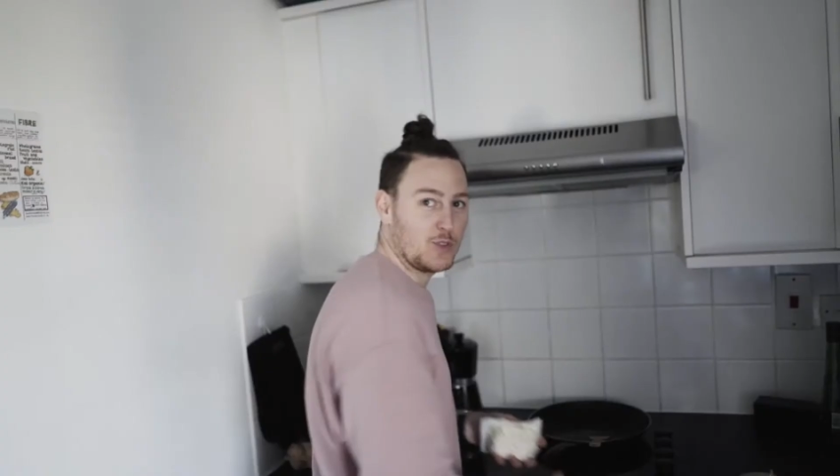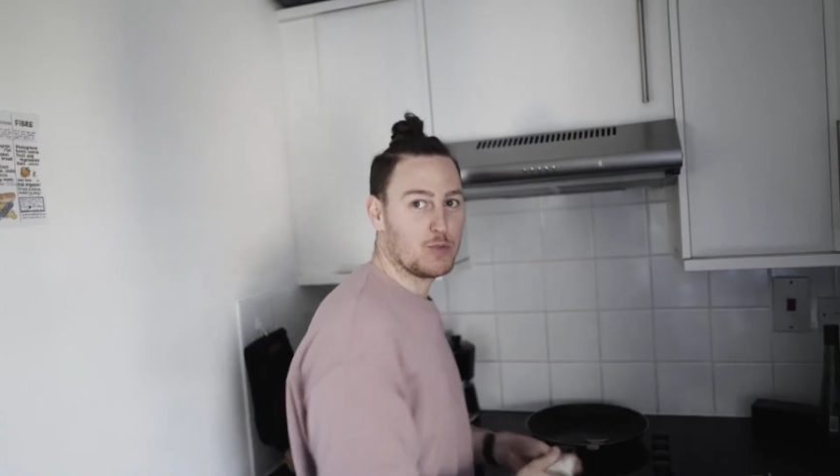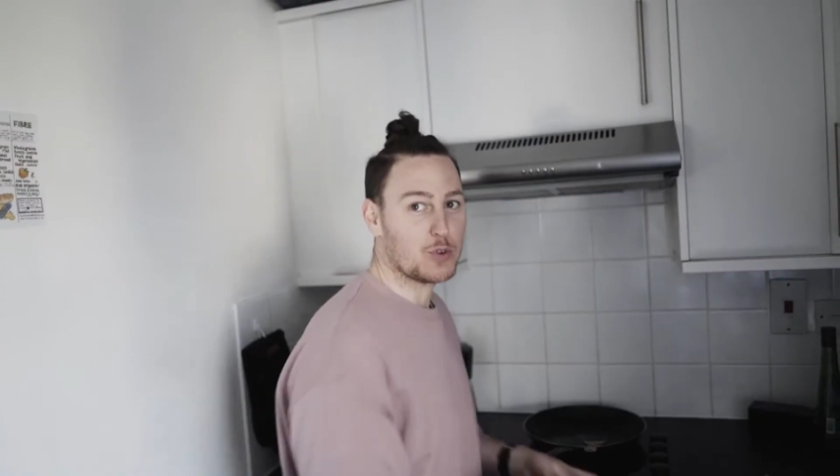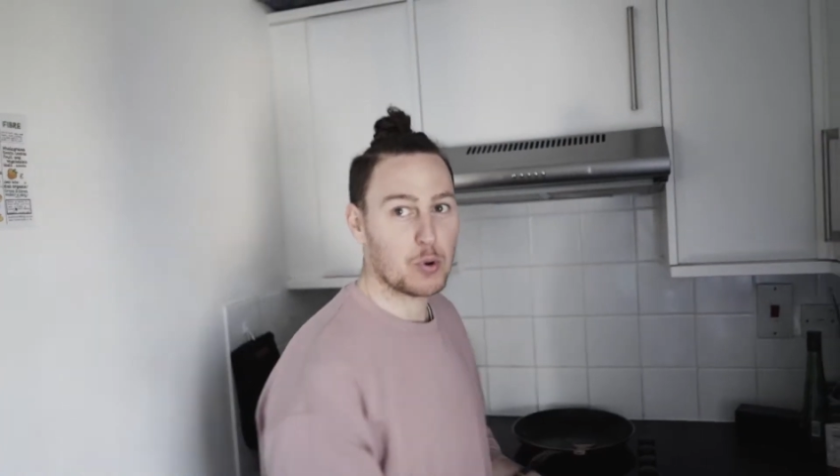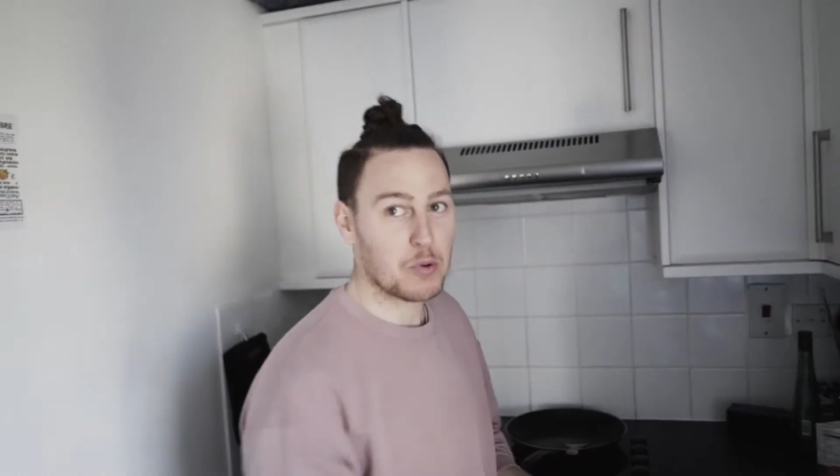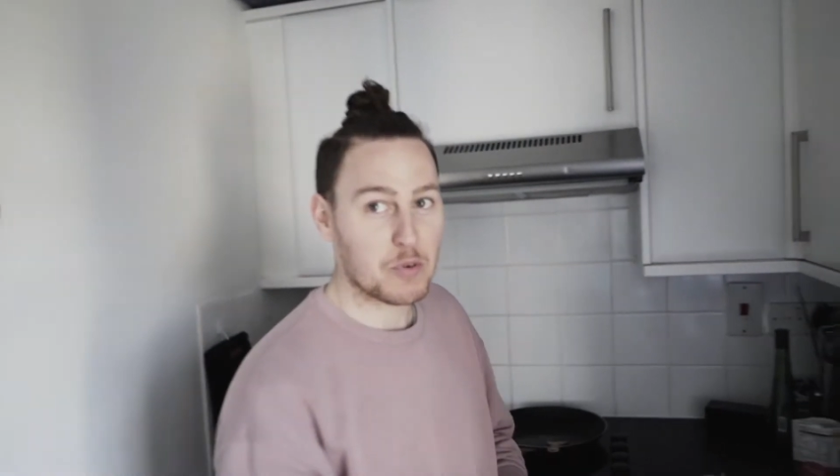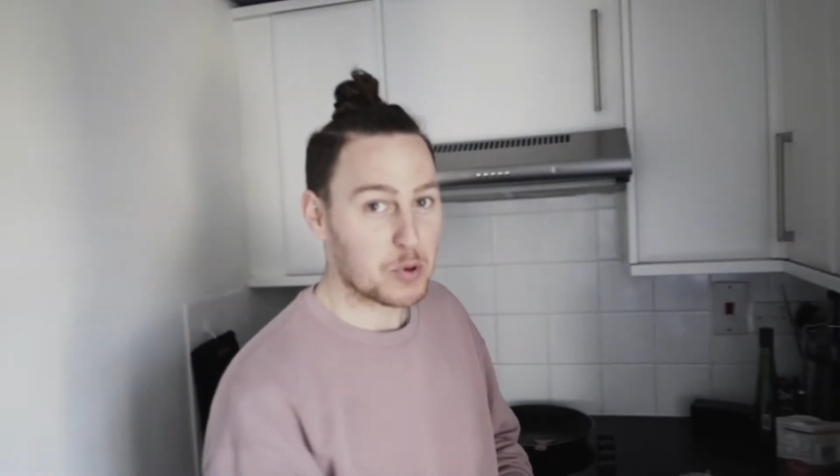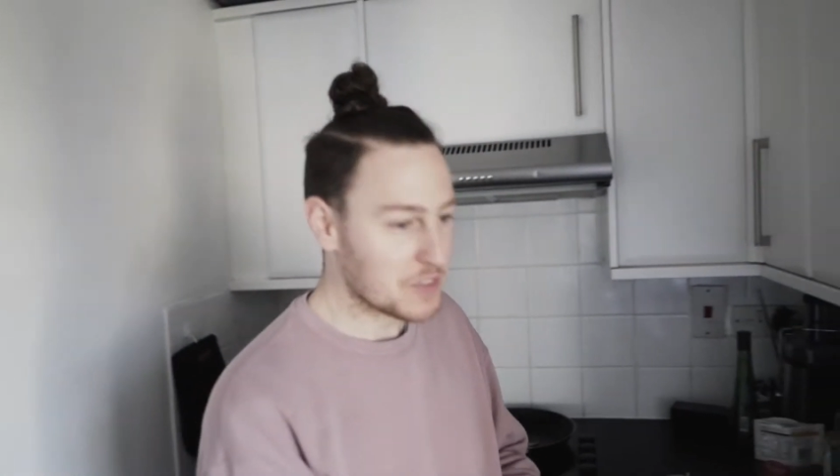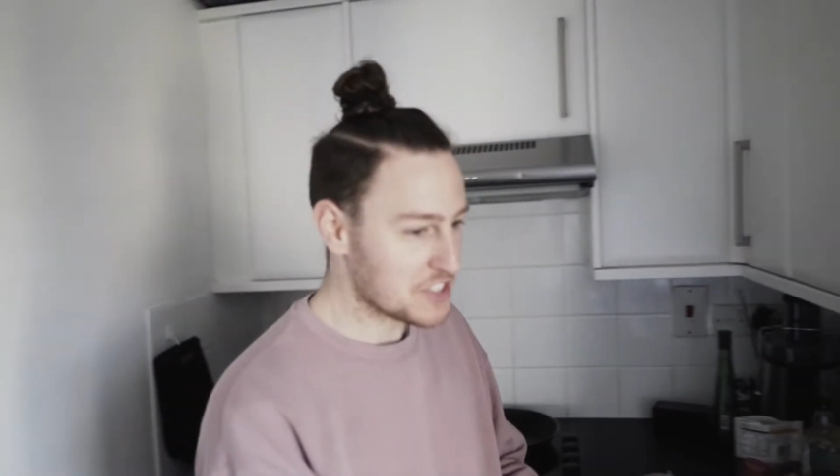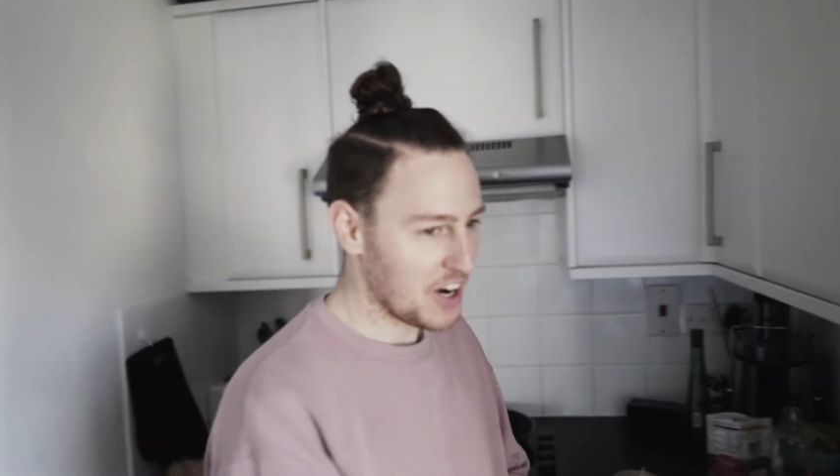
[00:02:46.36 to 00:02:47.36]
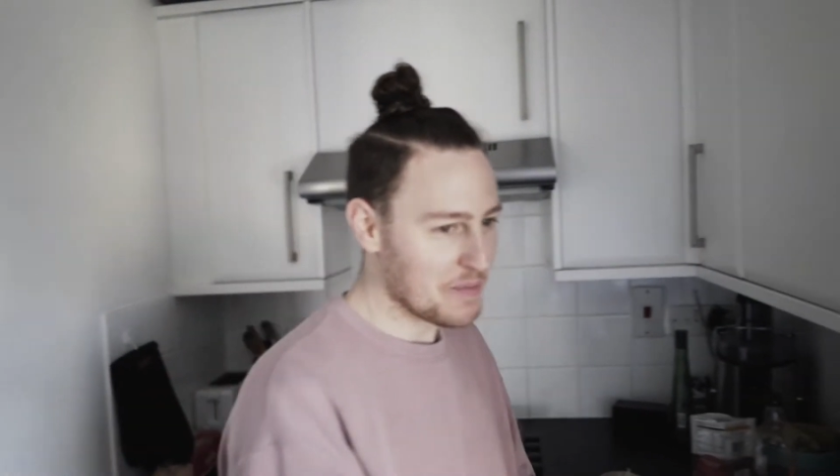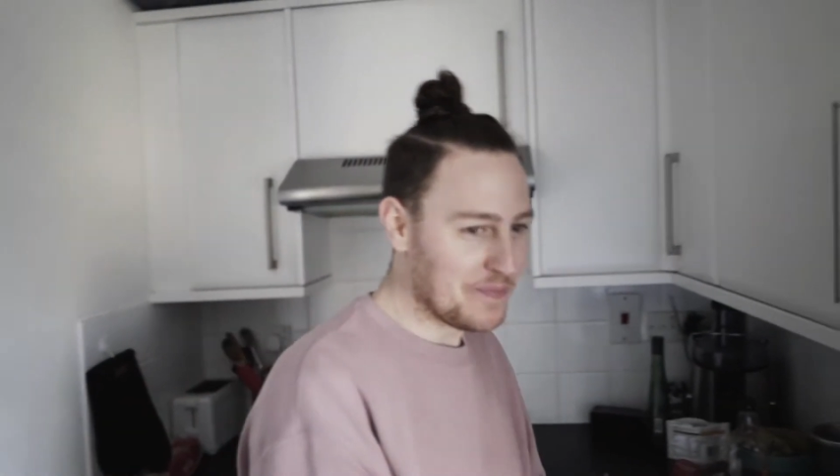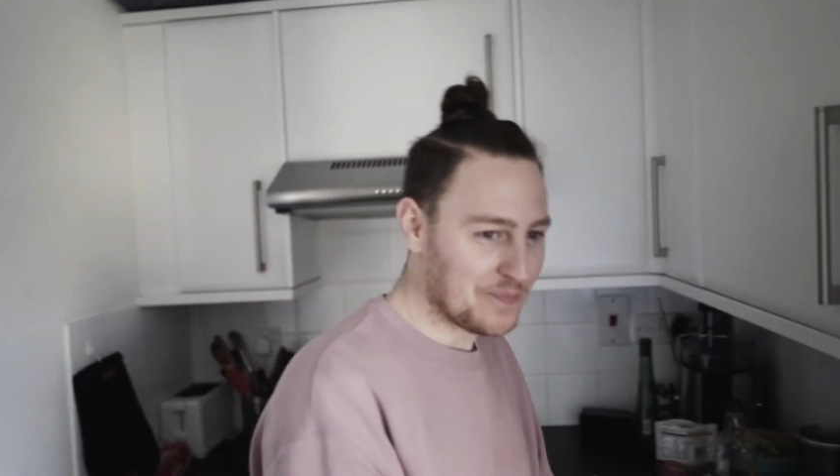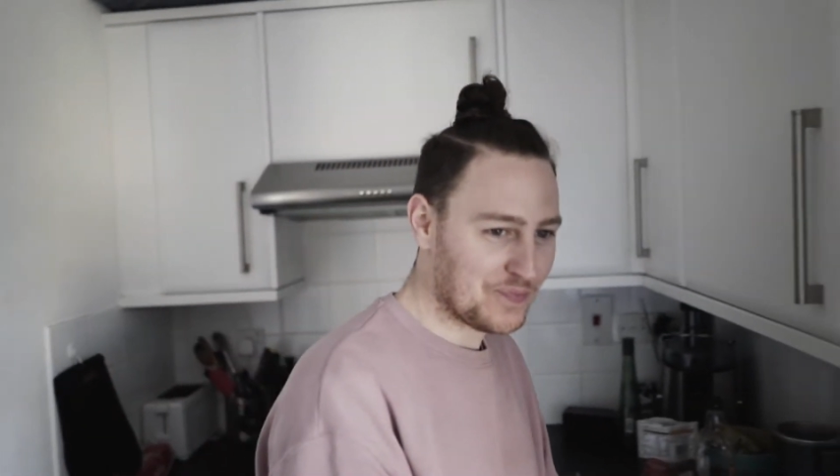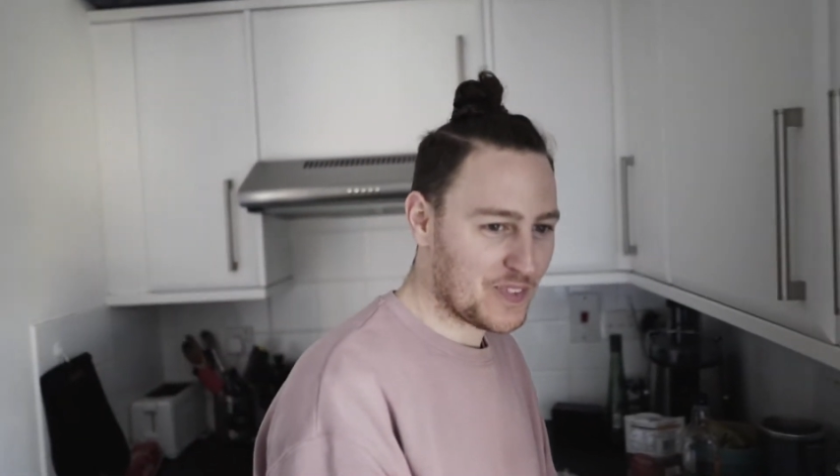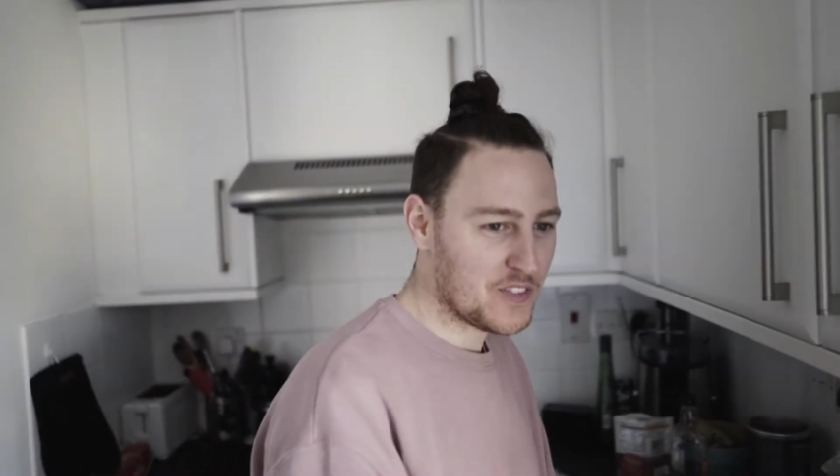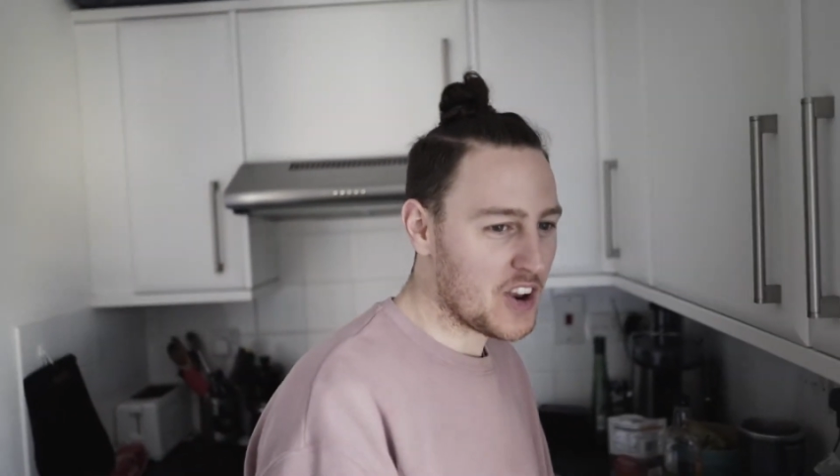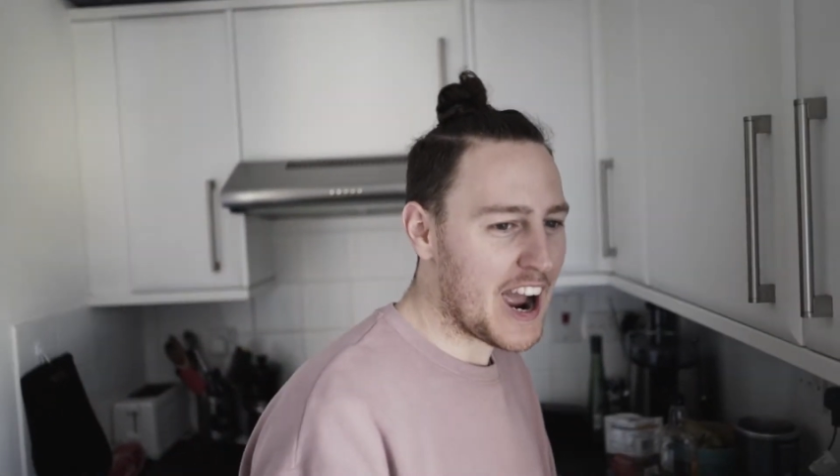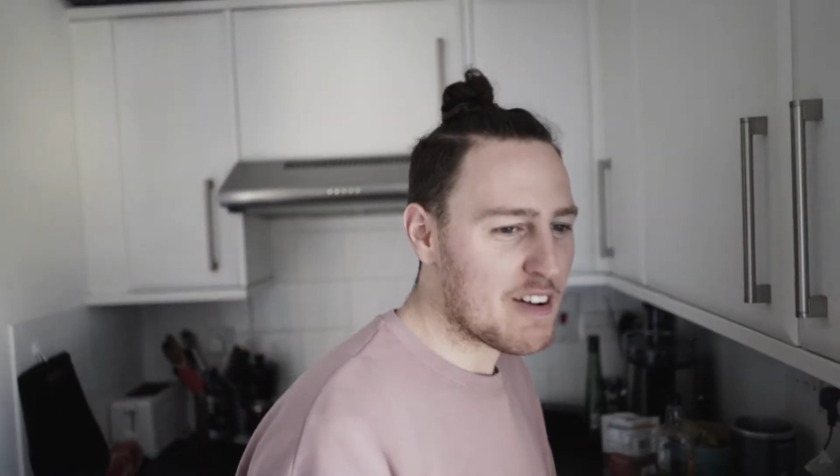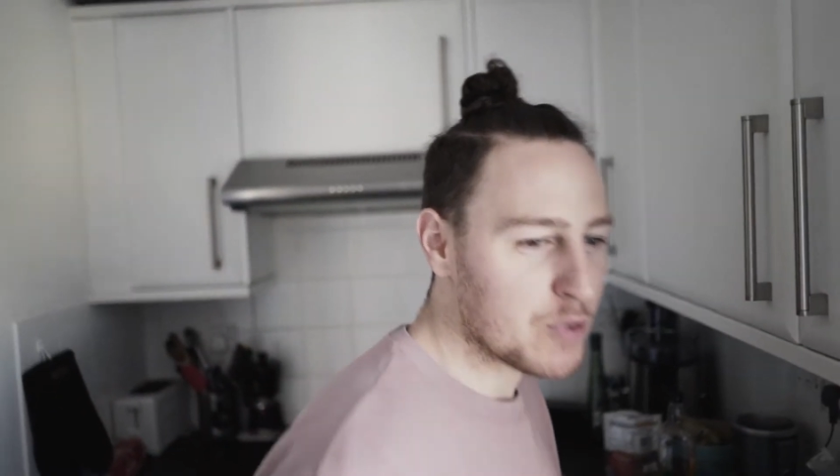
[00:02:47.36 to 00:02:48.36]
We're calling all the time.
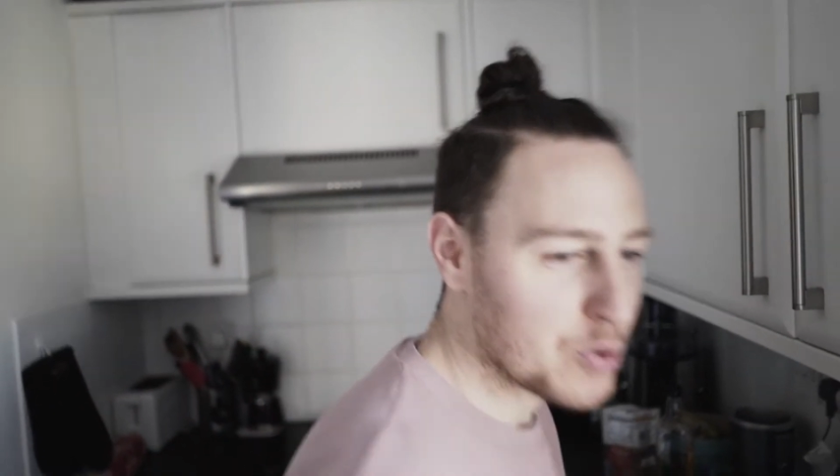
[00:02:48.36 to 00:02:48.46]
No, I haven't